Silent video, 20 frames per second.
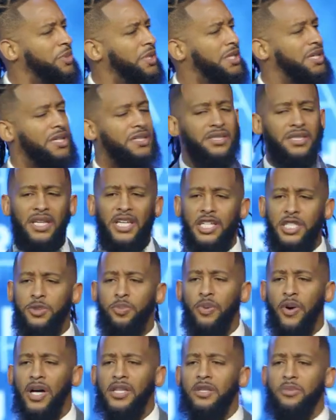Because
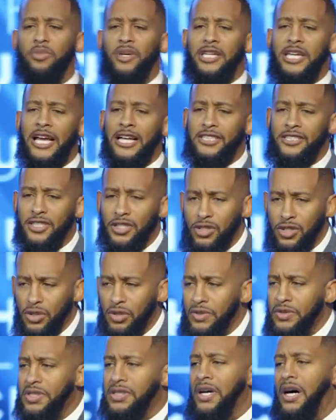each brother began to
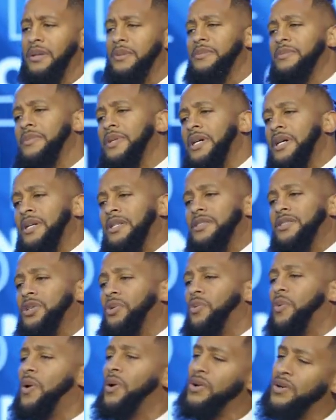do something
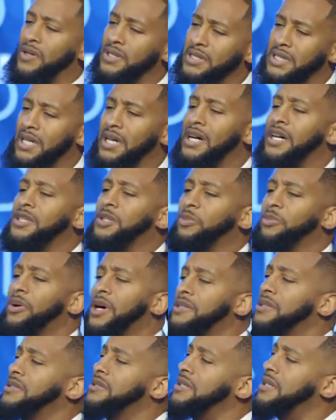to work on the other
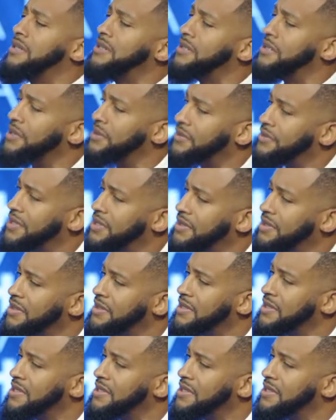brother's nerves.